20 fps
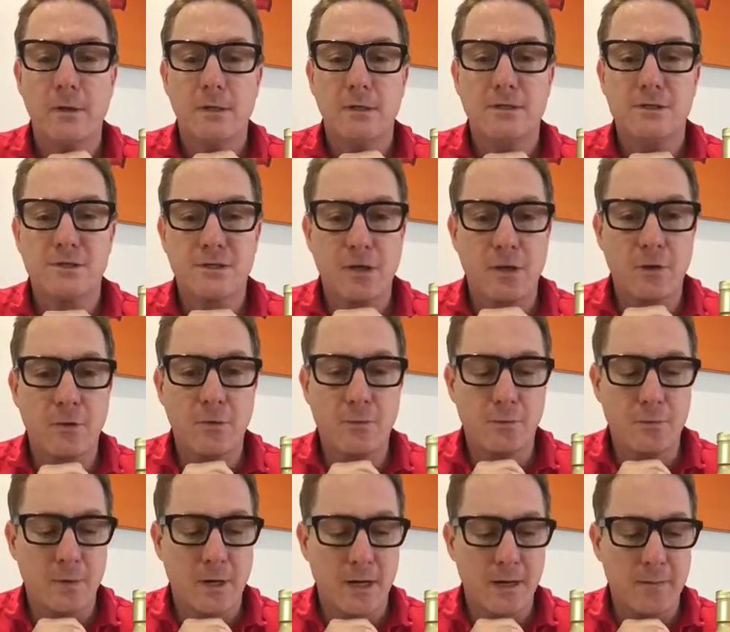So
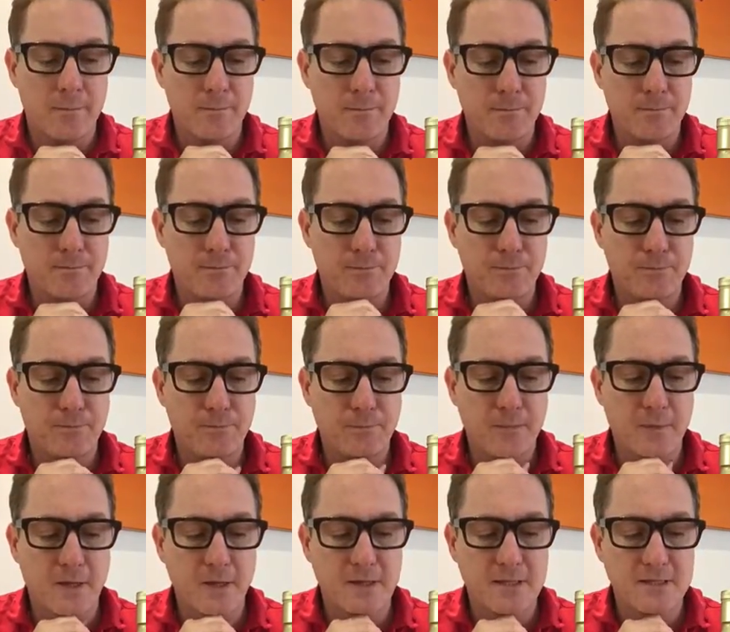
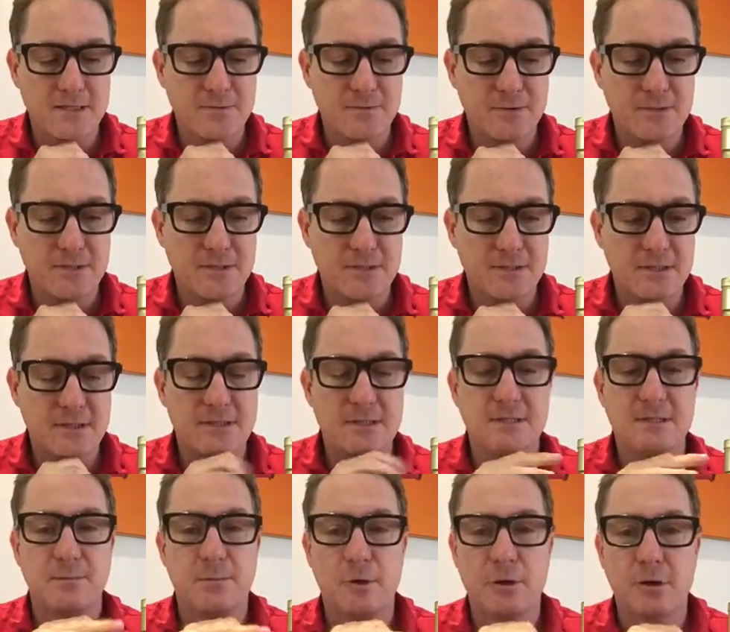this is
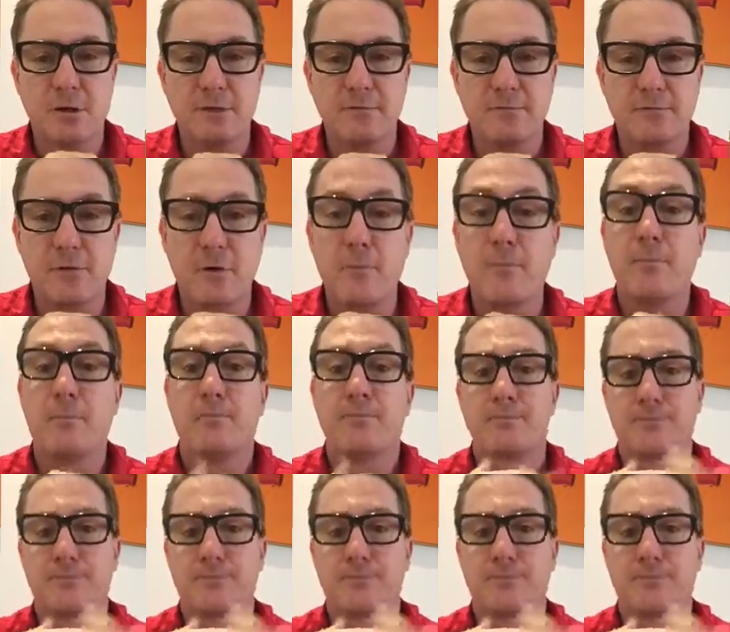a bottling from